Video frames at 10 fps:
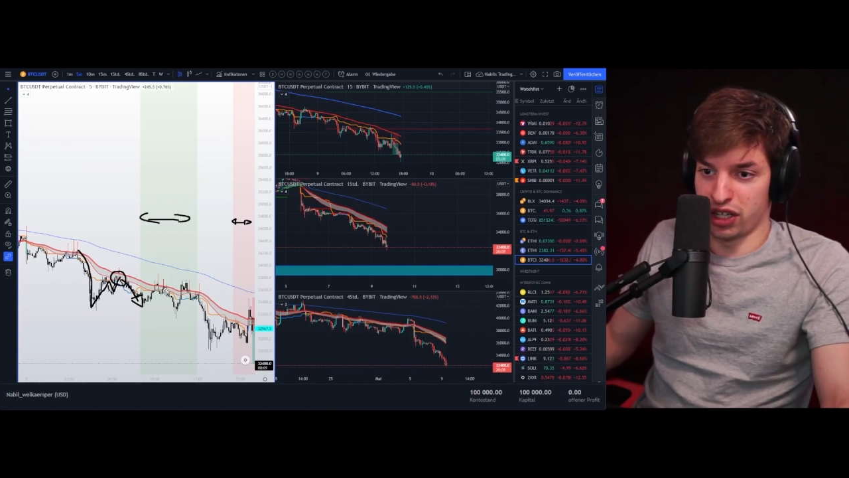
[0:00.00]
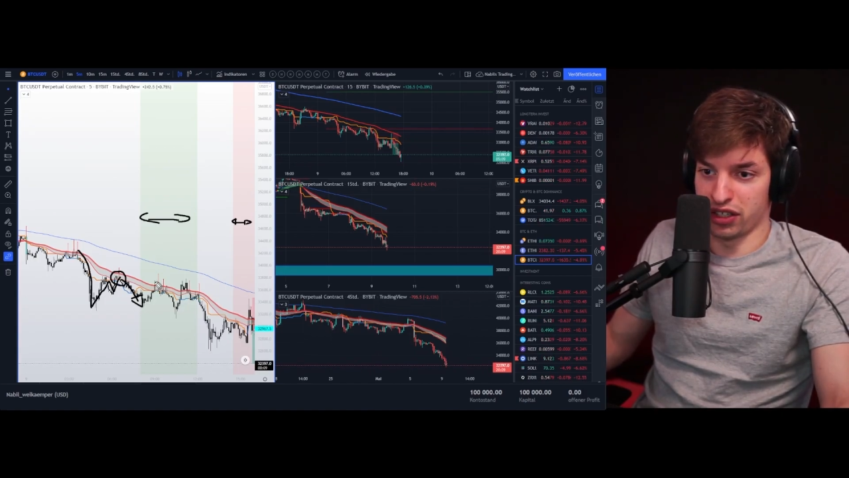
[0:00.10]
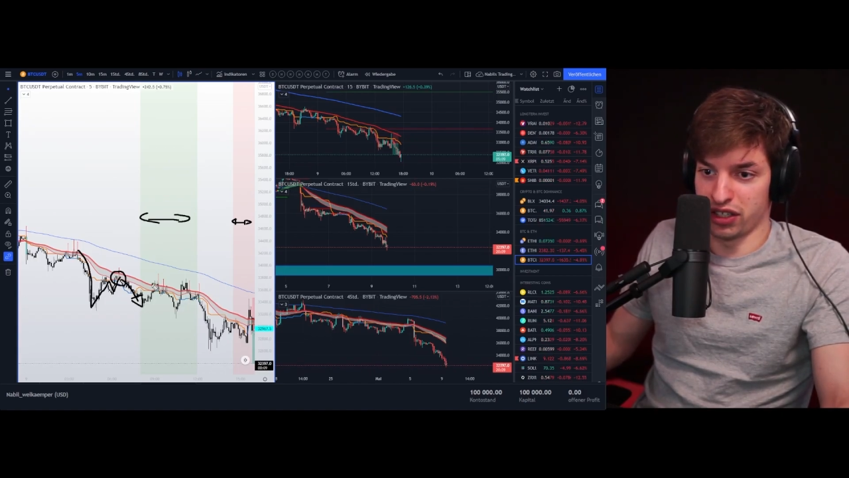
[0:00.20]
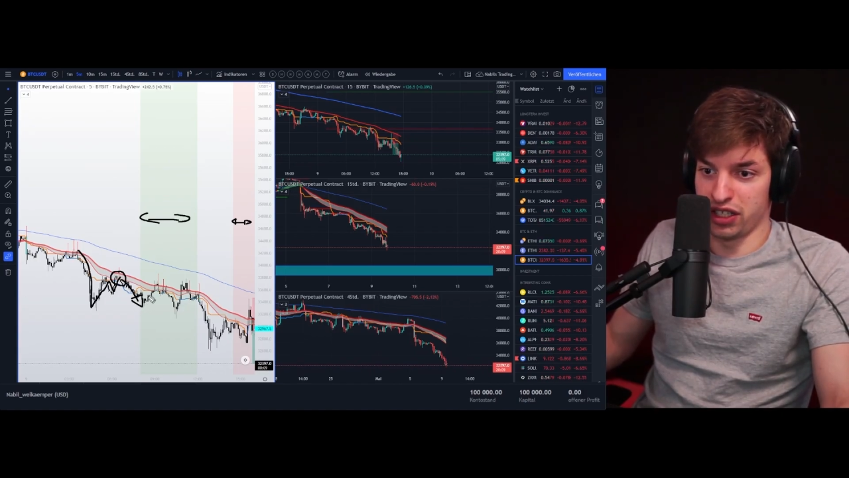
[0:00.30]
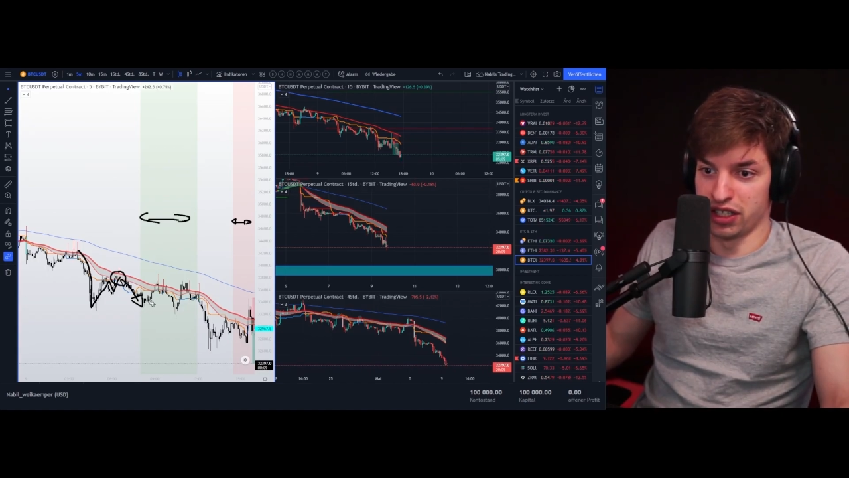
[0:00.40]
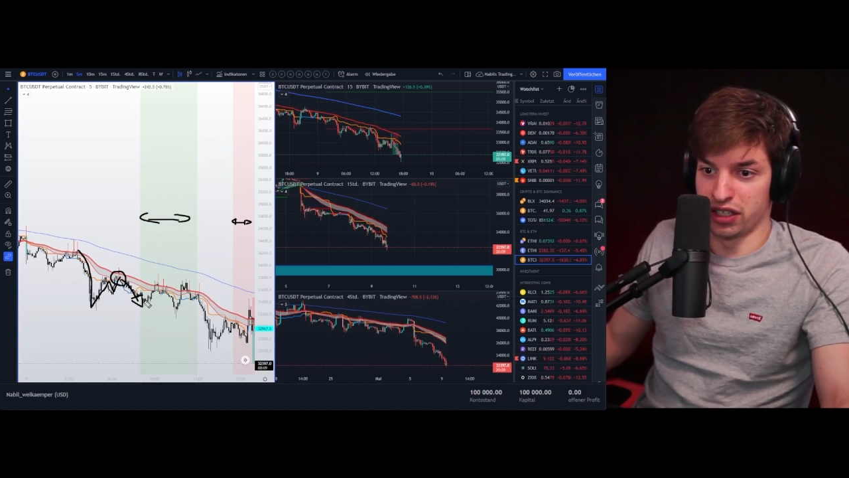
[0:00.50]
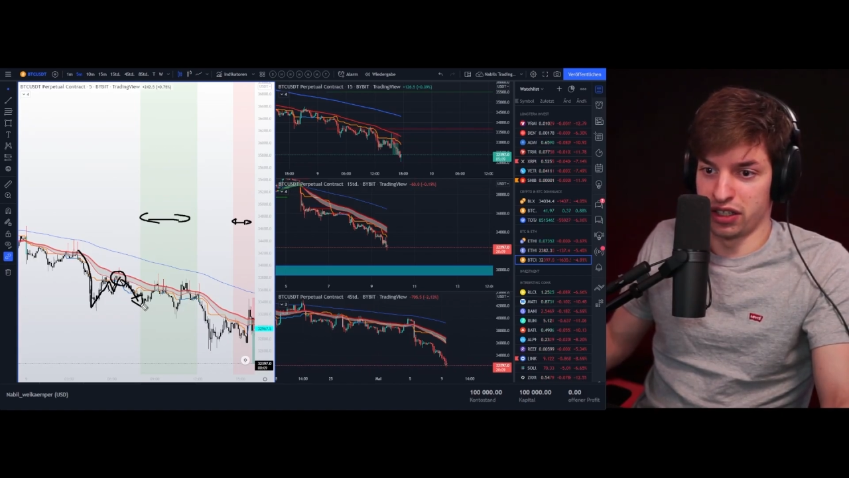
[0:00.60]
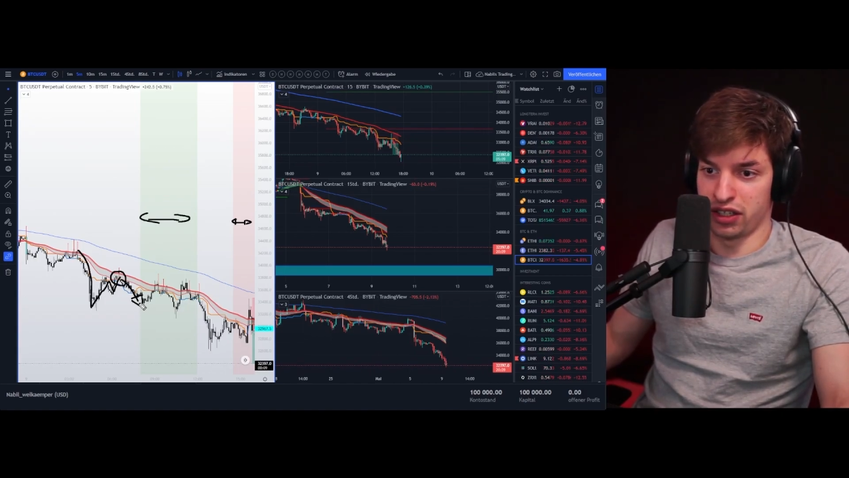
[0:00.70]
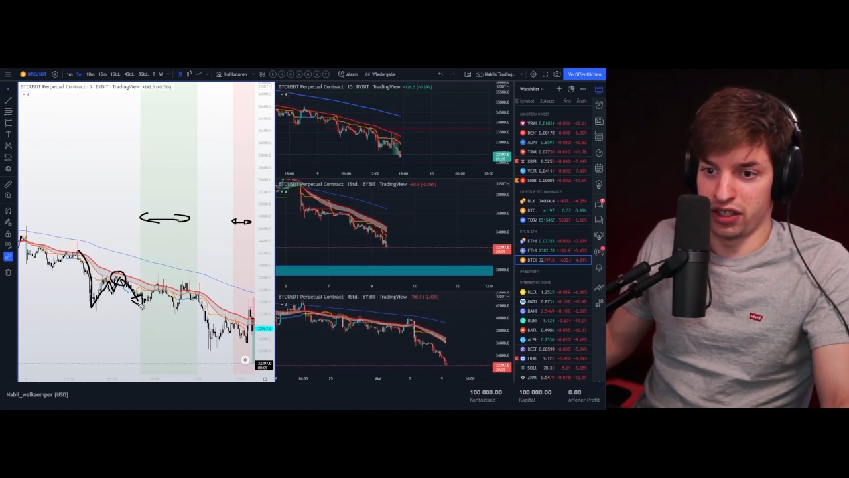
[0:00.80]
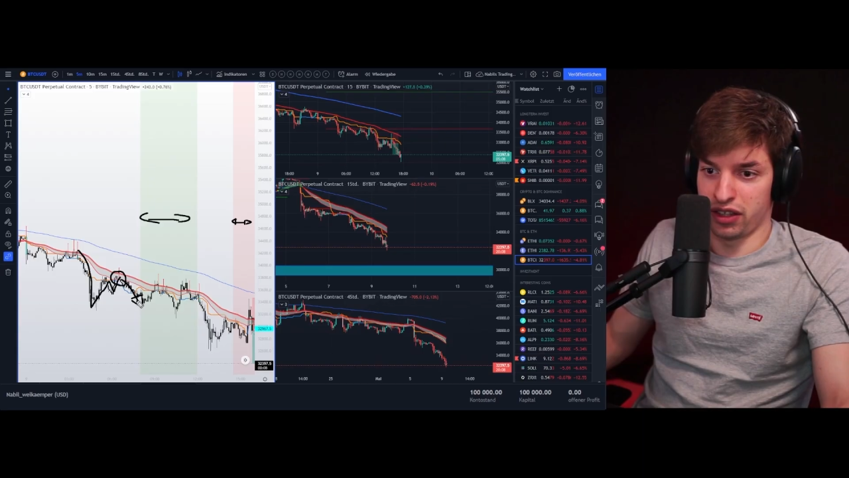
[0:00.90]
enter here,
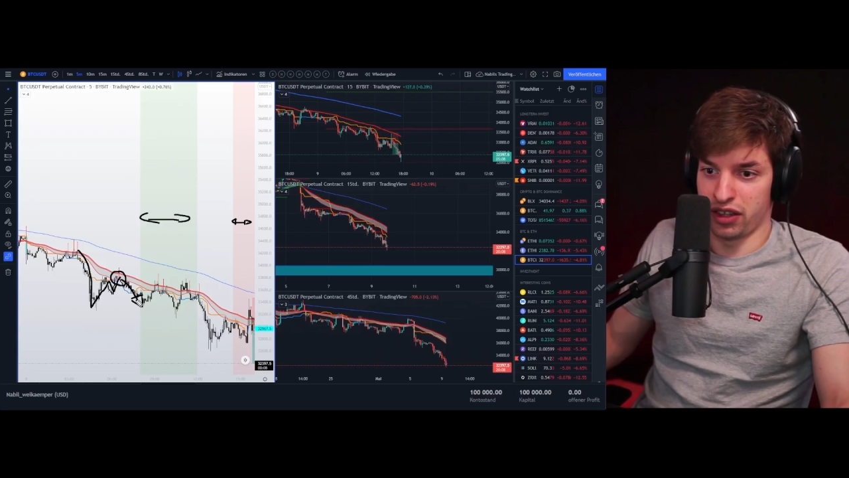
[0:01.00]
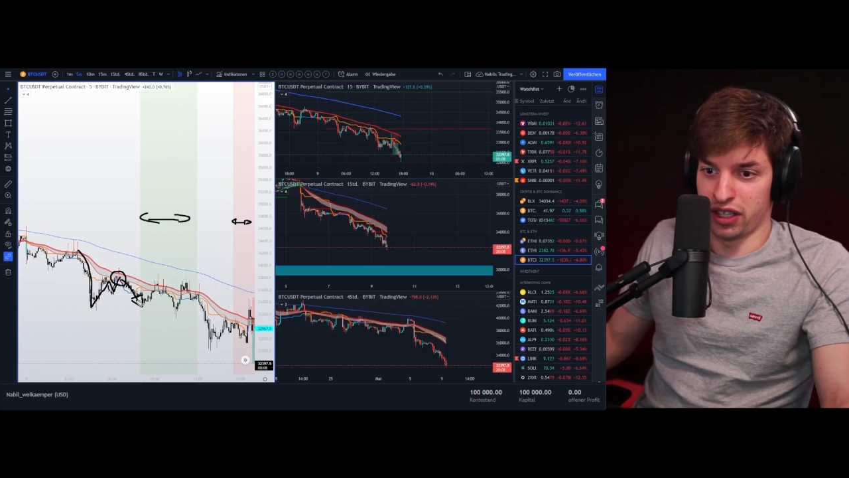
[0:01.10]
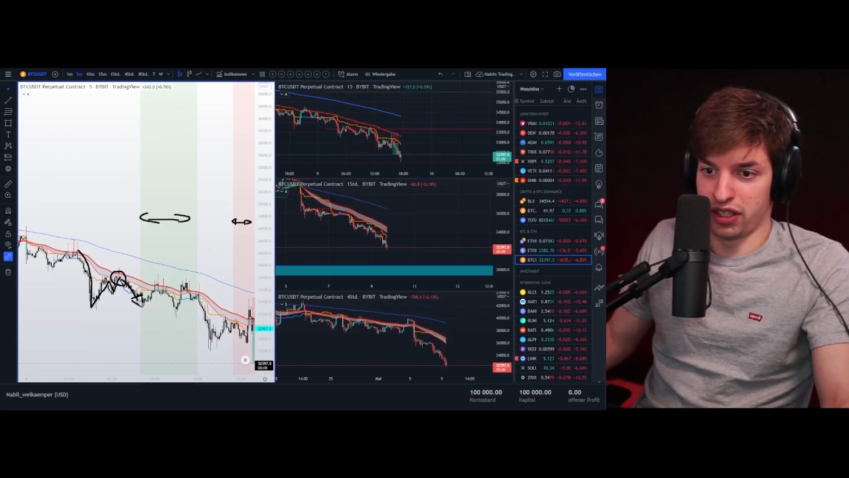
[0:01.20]
then